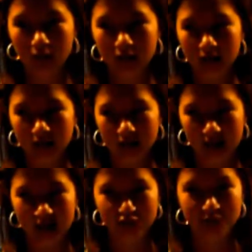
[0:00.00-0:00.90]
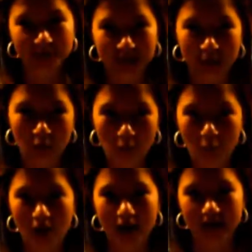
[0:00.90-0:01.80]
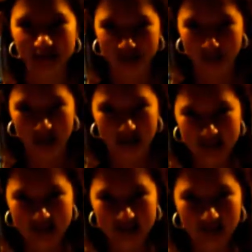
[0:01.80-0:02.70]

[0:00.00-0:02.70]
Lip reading: like, the classroom scene was the best.